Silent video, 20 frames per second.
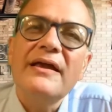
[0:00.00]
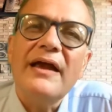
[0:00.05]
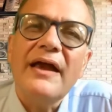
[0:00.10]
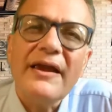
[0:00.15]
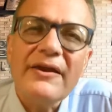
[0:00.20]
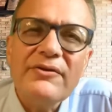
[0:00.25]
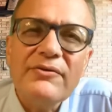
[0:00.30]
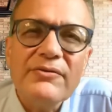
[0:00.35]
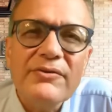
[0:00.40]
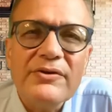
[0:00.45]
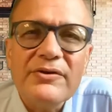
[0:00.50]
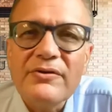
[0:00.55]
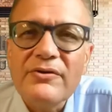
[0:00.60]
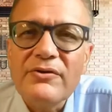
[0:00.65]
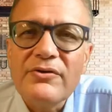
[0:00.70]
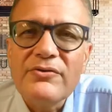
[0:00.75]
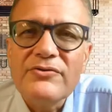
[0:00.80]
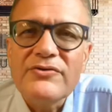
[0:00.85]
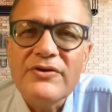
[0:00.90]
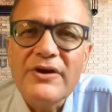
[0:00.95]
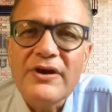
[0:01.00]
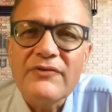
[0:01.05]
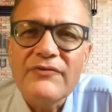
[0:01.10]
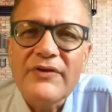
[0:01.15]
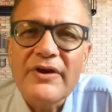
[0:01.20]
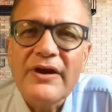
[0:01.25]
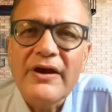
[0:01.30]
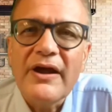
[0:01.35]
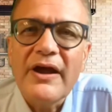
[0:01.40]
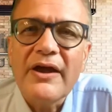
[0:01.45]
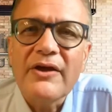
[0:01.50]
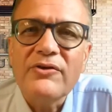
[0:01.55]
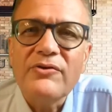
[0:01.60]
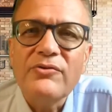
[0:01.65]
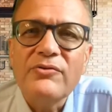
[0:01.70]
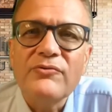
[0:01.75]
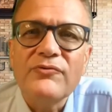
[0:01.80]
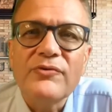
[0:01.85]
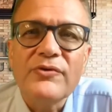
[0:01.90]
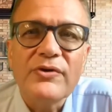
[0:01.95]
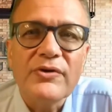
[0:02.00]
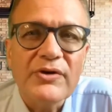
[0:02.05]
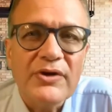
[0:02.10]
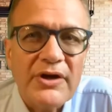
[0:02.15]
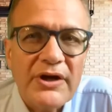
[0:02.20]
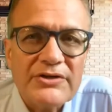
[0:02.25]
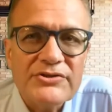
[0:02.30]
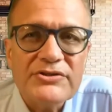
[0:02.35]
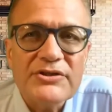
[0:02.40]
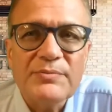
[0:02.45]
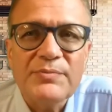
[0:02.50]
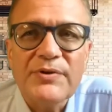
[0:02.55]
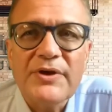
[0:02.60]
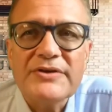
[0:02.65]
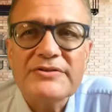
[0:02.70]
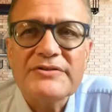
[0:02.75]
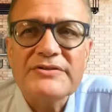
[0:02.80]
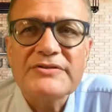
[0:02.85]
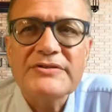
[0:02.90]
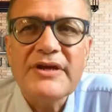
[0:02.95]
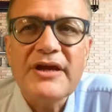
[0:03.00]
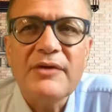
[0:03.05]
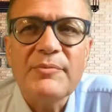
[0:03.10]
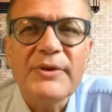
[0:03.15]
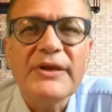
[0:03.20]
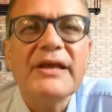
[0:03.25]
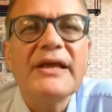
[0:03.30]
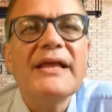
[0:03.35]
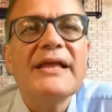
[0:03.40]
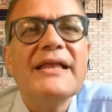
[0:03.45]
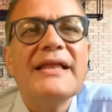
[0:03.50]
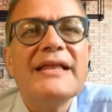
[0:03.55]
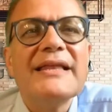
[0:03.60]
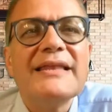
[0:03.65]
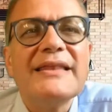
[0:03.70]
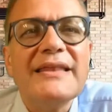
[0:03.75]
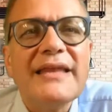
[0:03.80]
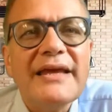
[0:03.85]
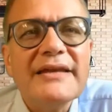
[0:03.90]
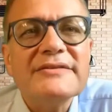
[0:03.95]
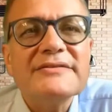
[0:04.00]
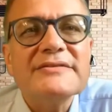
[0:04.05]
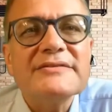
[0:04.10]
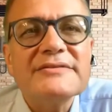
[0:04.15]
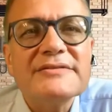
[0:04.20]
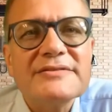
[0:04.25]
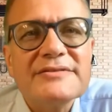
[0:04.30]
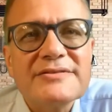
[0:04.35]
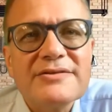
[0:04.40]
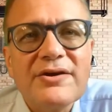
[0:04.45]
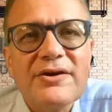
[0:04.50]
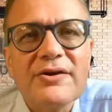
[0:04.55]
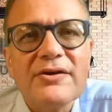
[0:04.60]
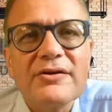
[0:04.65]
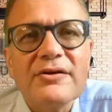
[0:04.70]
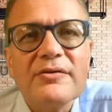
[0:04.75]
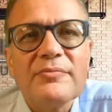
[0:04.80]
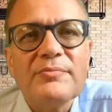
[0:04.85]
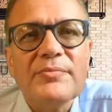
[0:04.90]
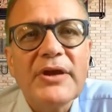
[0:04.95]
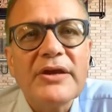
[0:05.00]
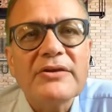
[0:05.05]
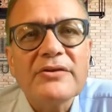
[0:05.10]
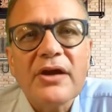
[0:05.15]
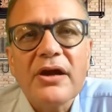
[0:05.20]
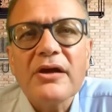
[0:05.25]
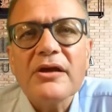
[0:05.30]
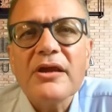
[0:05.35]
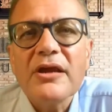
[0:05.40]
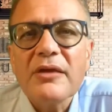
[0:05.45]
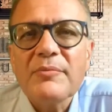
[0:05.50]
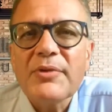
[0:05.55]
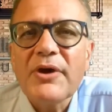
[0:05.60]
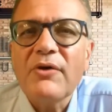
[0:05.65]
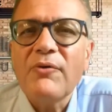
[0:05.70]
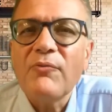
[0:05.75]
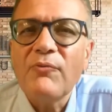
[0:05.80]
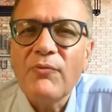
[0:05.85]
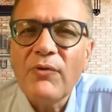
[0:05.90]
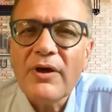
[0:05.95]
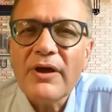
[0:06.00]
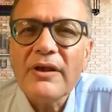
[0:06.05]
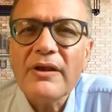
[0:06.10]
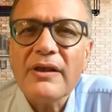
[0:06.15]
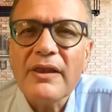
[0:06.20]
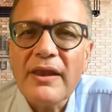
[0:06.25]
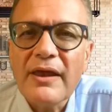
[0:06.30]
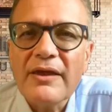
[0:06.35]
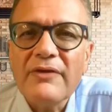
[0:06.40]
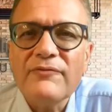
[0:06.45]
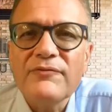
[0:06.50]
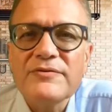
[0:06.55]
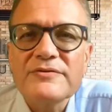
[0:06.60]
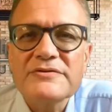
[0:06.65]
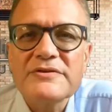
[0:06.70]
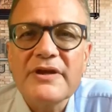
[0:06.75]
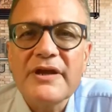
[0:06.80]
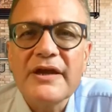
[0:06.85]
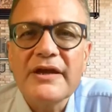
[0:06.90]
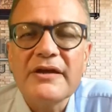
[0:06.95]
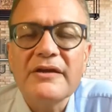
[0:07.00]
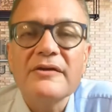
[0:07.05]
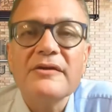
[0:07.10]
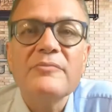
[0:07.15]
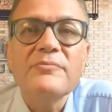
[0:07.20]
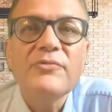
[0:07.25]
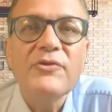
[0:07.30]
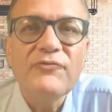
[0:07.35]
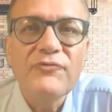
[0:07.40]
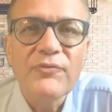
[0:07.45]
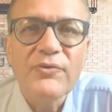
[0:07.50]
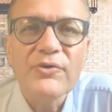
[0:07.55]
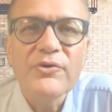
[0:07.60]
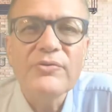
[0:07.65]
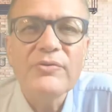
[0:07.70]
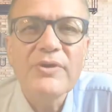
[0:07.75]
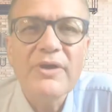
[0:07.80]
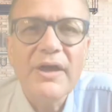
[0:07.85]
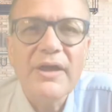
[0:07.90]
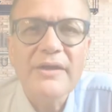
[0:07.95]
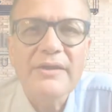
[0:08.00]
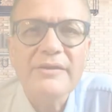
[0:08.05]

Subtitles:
I know that you're using EFI IQ for your cut sheet presses now, but let's start by talking about what life was like before you got